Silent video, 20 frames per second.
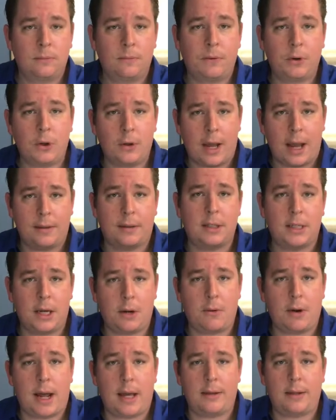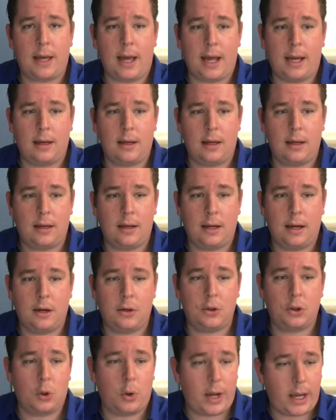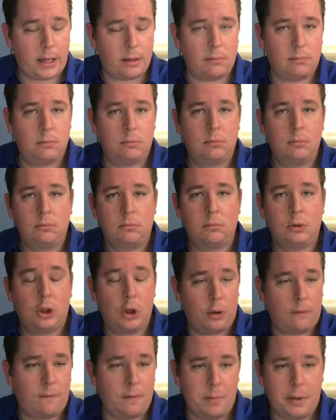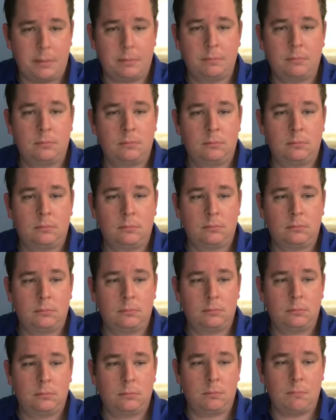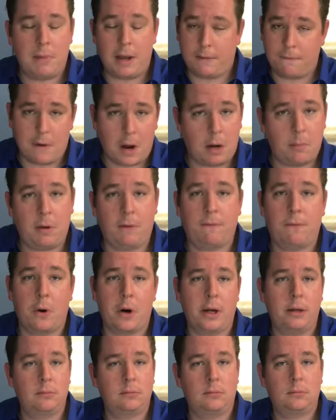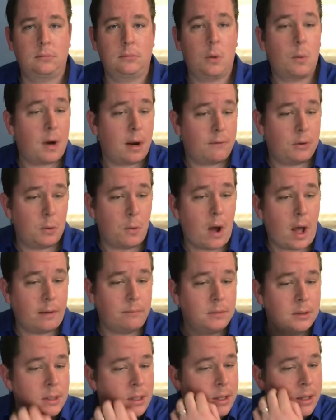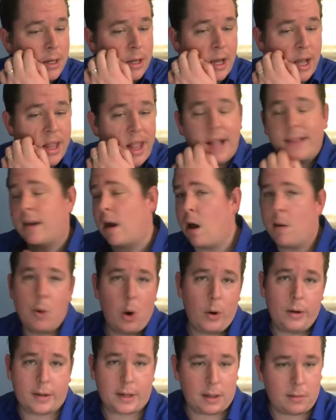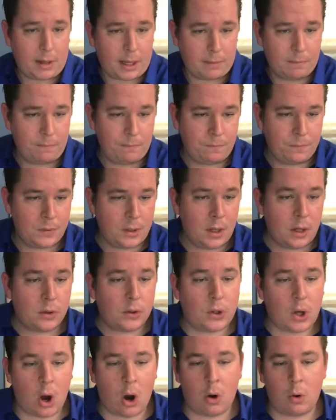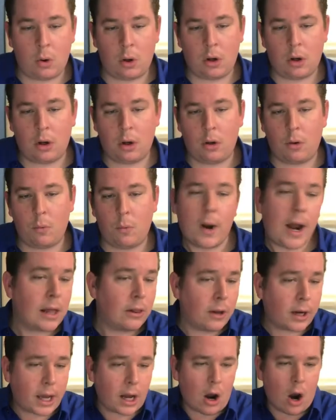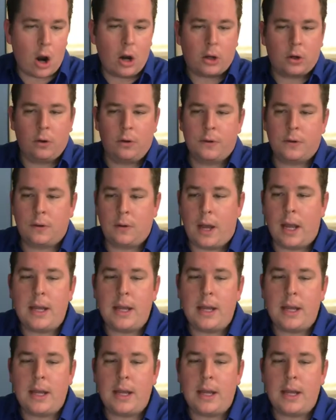for you guys to take what I say and enjoy it, learn from it, make fun of me for it, or whatever you want. And that's how I'm always going to be. So when I look at articles,